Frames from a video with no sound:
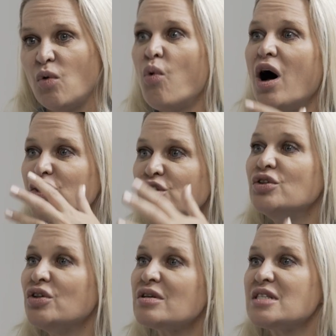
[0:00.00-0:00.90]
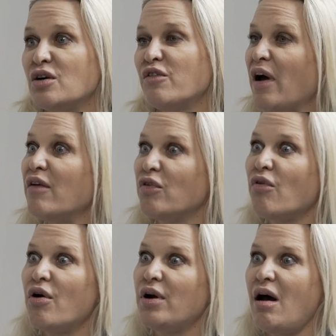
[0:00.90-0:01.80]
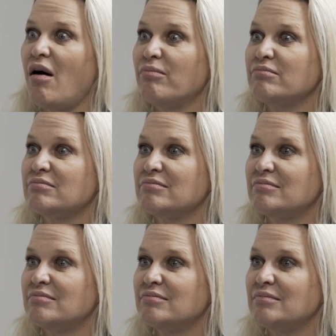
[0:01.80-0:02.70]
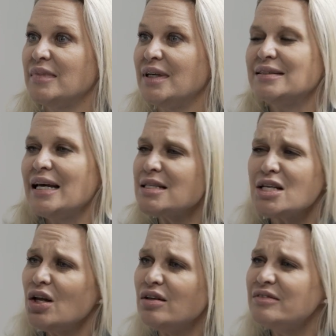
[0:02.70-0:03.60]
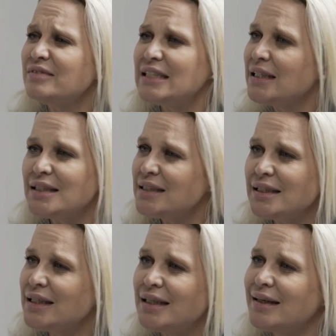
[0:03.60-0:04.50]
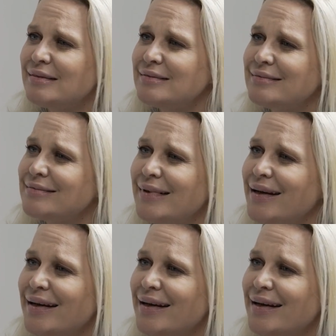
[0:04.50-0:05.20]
while you yourself have grown up. It takes a lot of dignity and